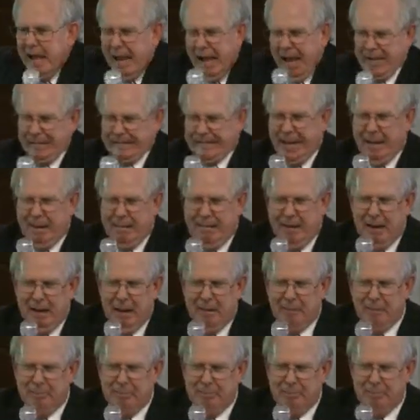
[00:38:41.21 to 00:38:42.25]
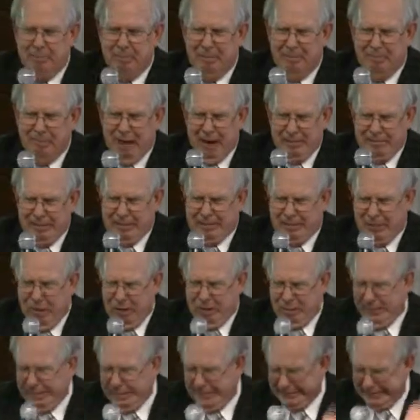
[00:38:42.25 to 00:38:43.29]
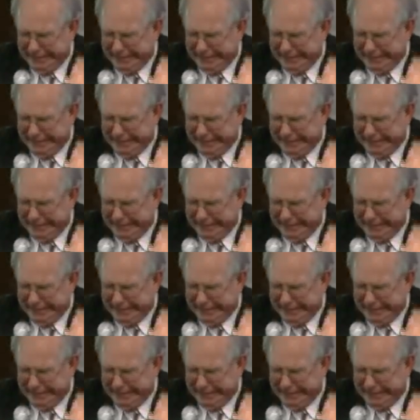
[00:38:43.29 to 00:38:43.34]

He said, Reverend Cornwell,